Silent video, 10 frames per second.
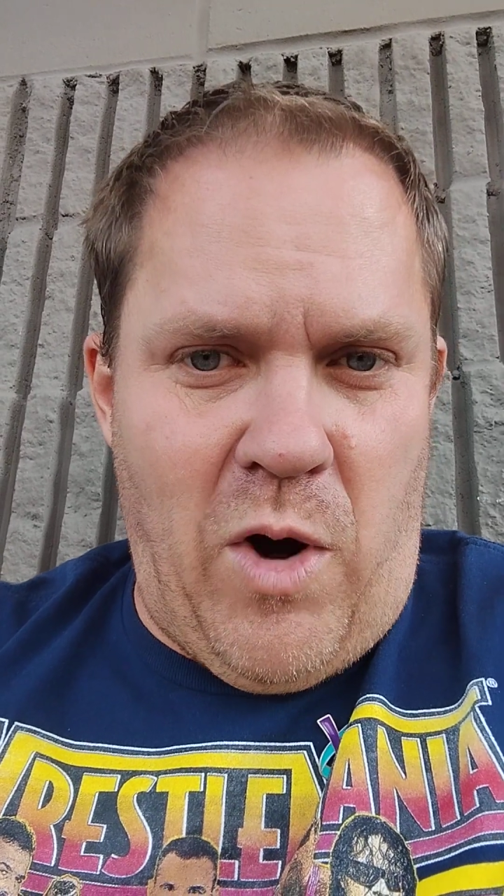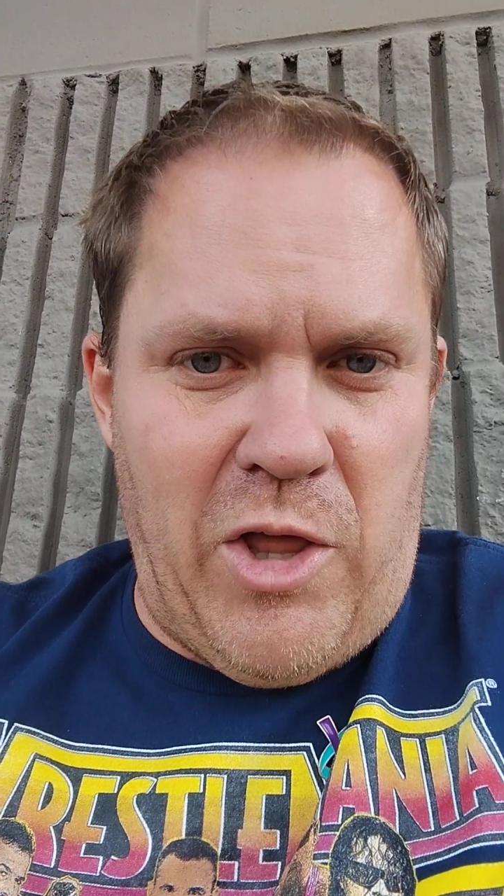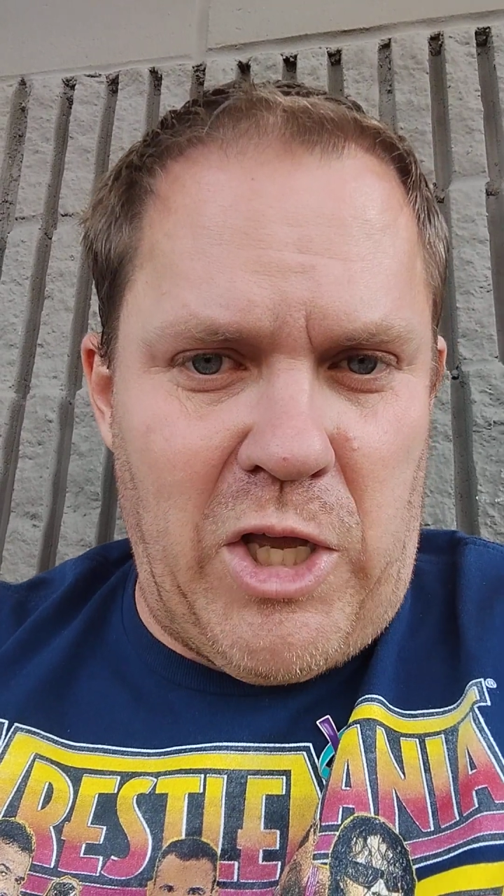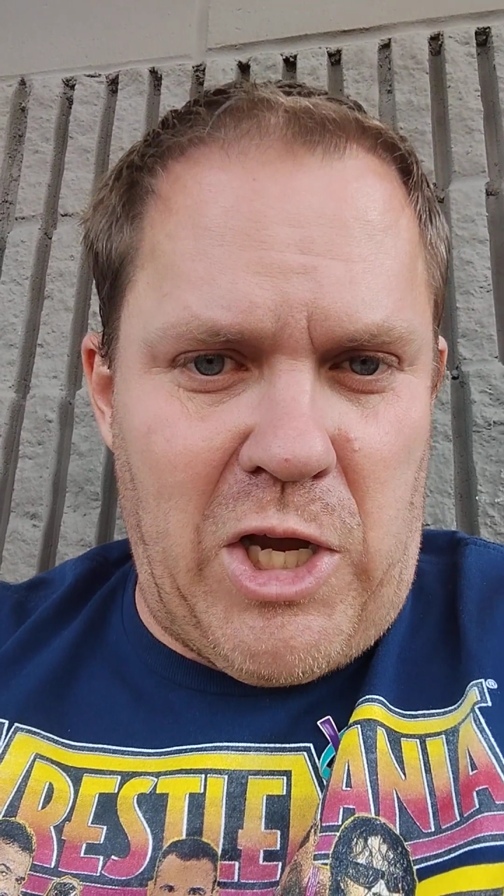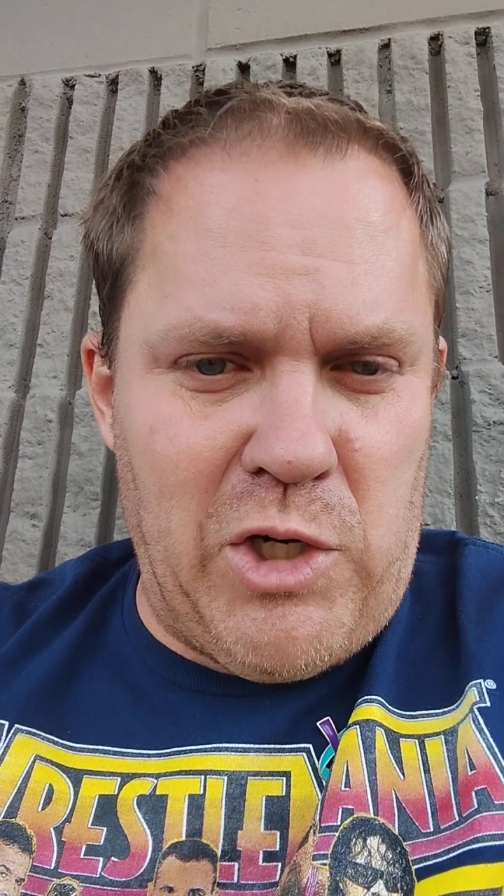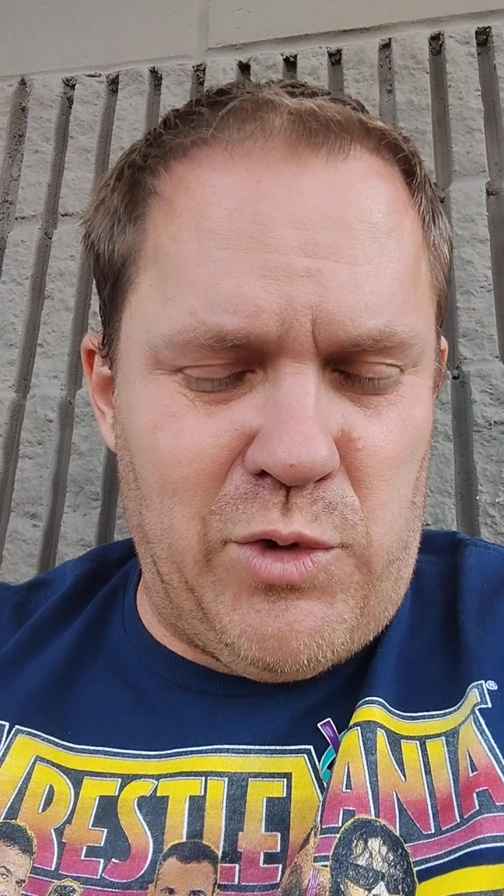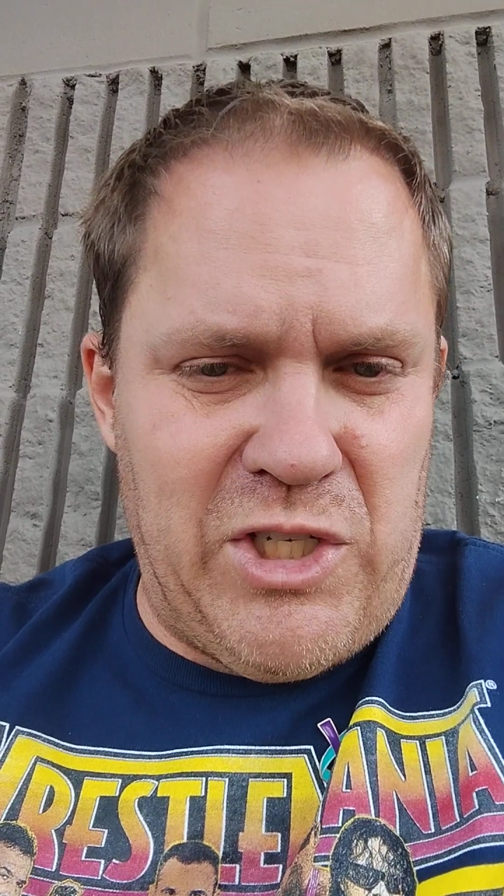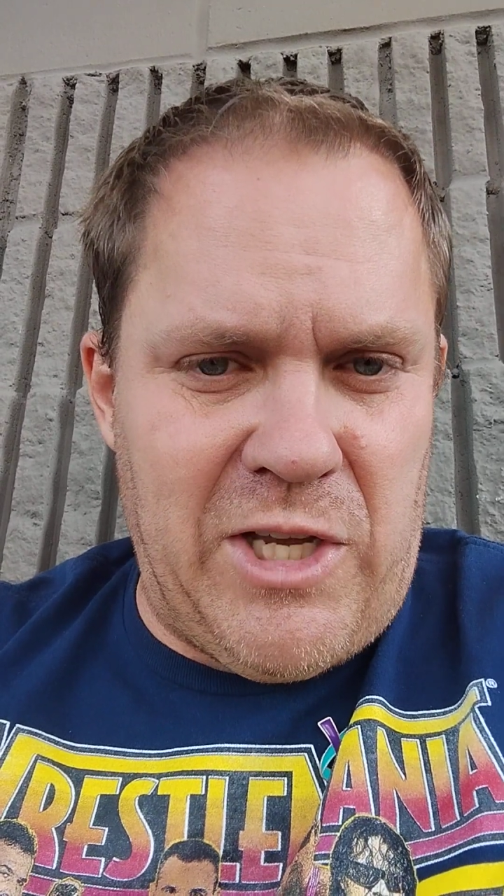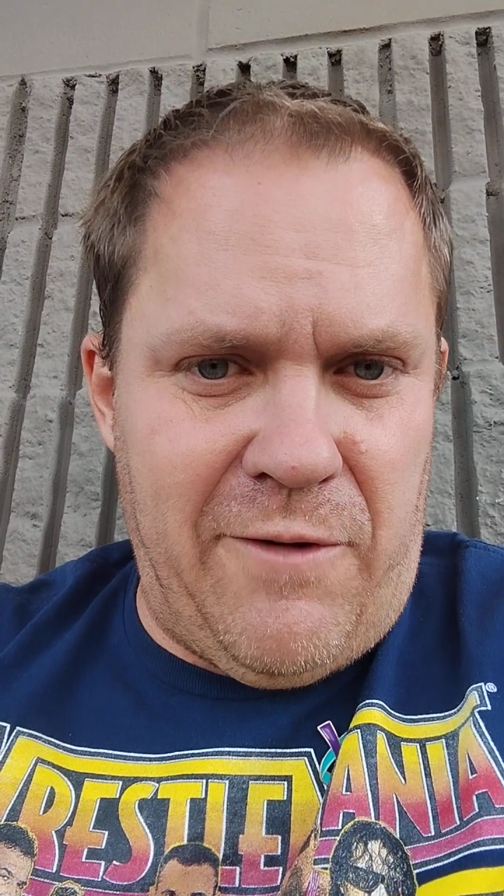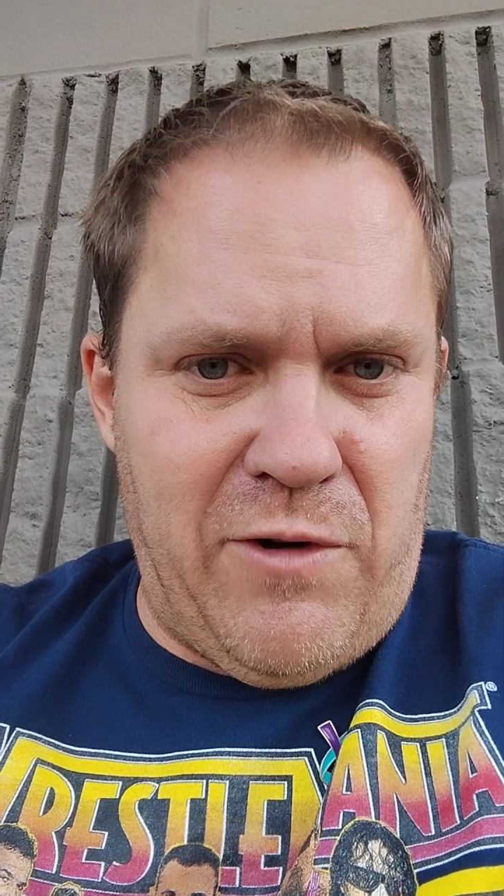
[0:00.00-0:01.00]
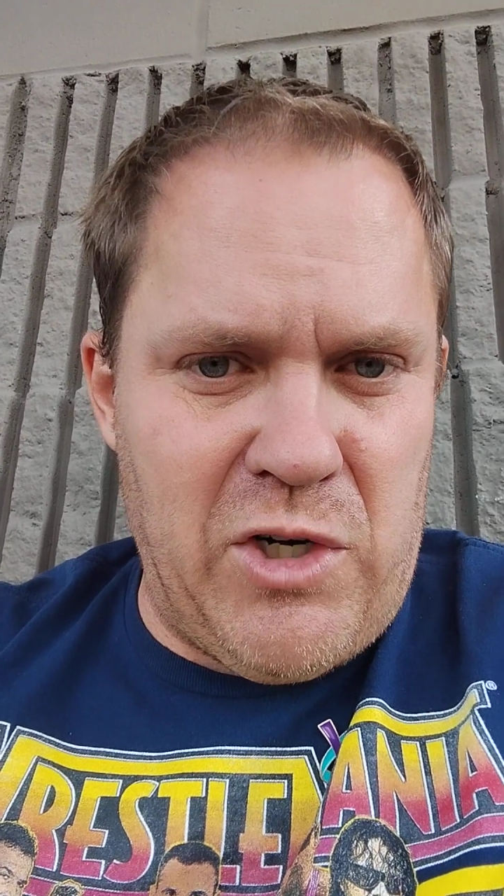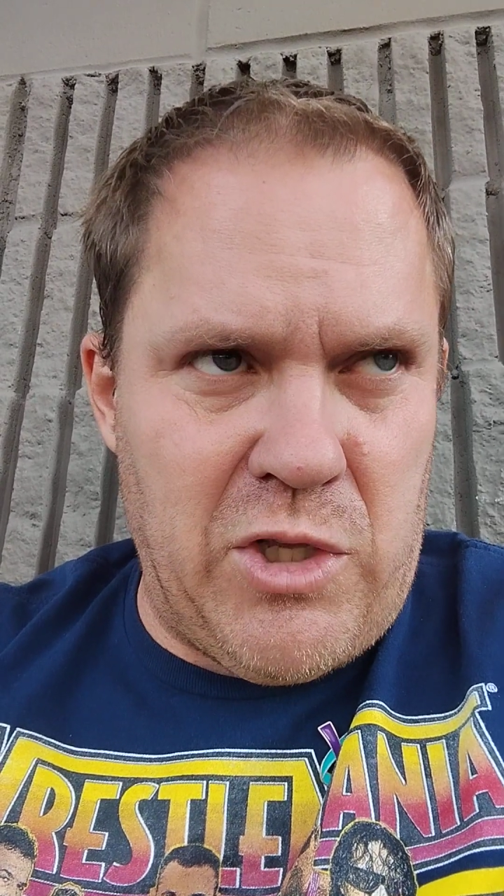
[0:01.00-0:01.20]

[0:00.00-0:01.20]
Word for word: While the country suffers,